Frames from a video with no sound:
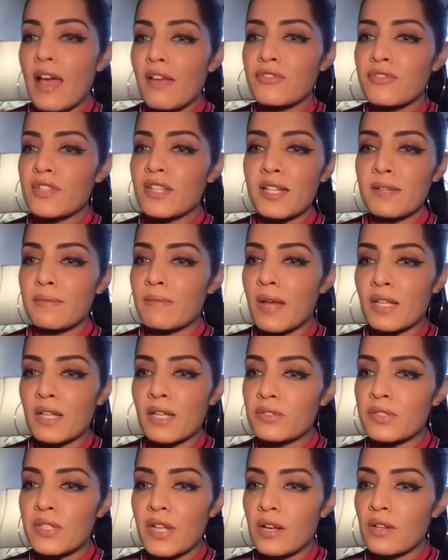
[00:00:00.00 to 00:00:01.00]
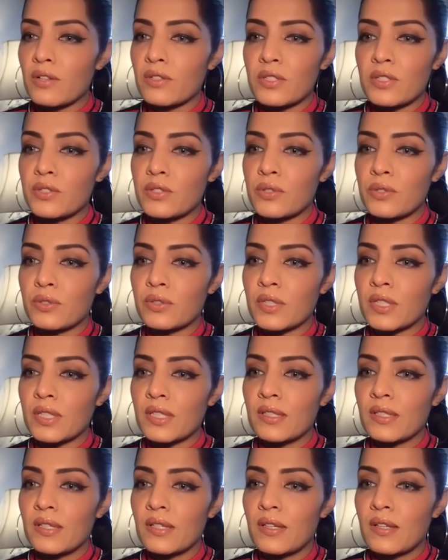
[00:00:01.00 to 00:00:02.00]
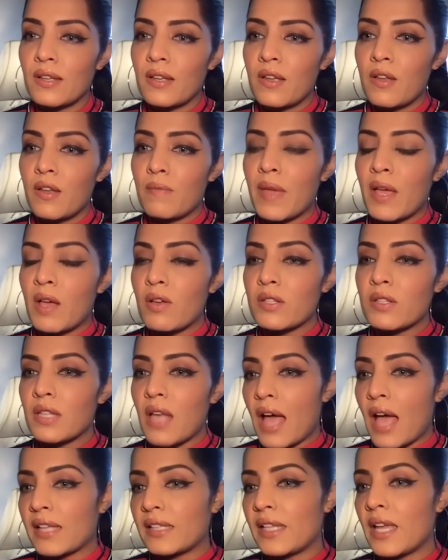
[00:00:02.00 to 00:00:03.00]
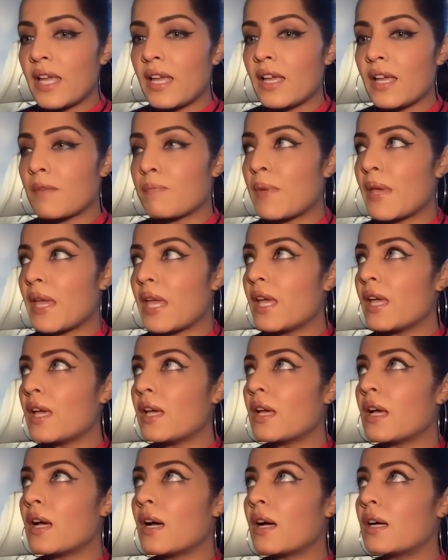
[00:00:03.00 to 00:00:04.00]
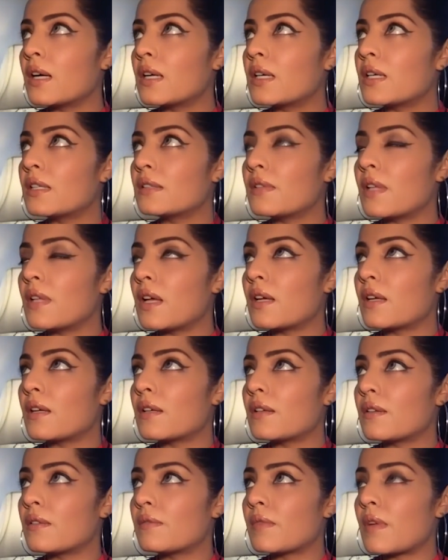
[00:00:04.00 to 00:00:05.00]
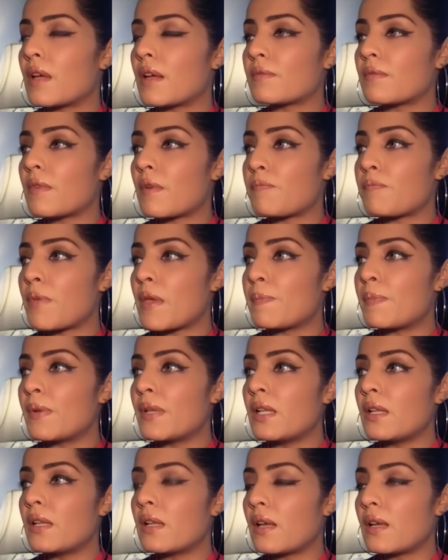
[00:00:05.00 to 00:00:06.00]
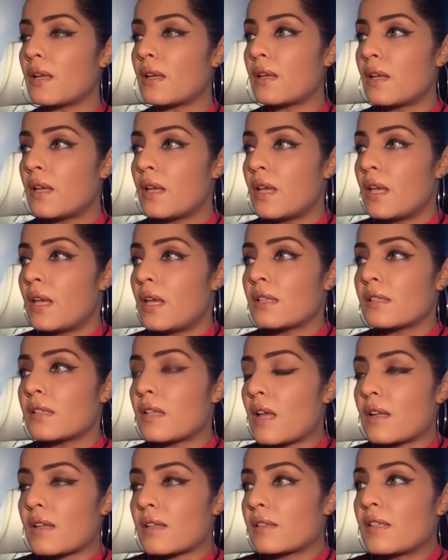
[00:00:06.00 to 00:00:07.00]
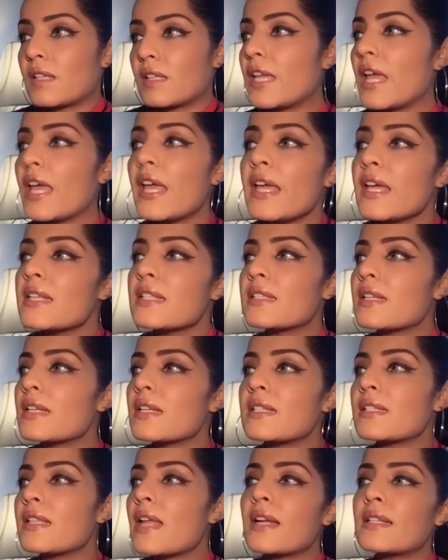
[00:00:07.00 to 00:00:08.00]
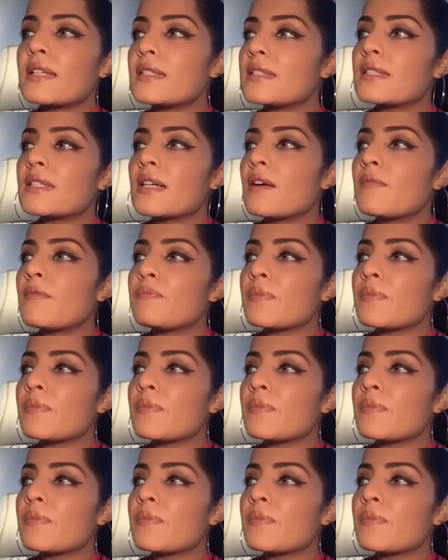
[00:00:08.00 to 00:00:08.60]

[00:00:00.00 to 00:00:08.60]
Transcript: cinema to tell you the truth because i think being uh, uh, people the thing is this that uh,